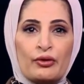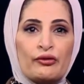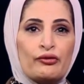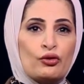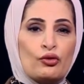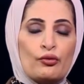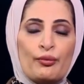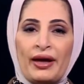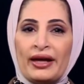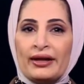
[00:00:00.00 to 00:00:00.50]
if
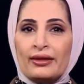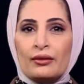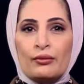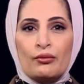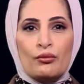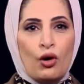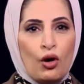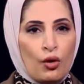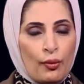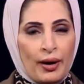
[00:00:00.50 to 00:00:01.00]
you make
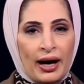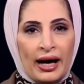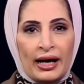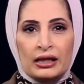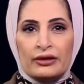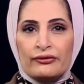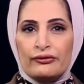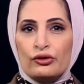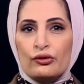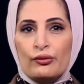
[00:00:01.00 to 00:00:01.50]
them mobile,
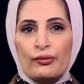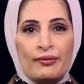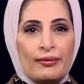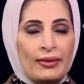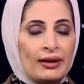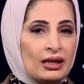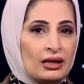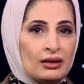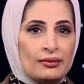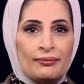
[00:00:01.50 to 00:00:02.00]
if you
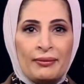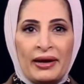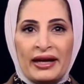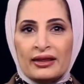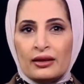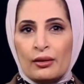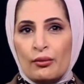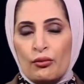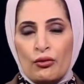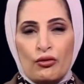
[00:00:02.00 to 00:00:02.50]
make
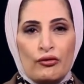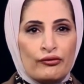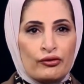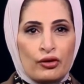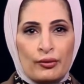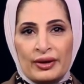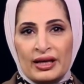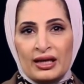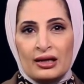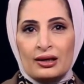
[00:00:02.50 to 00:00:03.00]
them move
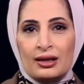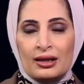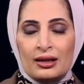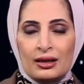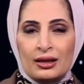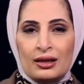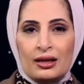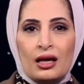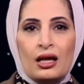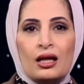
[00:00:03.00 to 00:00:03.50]
from here and
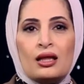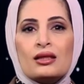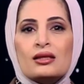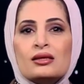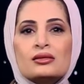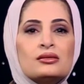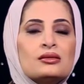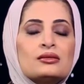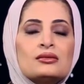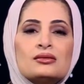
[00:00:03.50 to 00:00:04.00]
there,
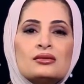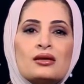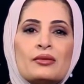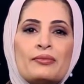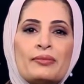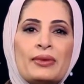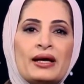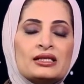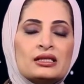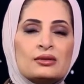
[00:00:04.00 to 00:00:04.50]
this is the
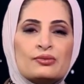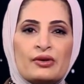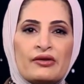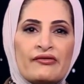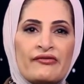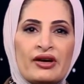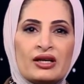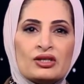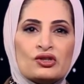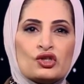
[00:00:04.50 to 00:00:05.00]
best
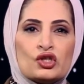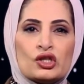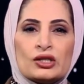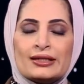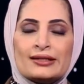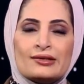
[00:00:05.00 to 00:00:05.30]
prevention.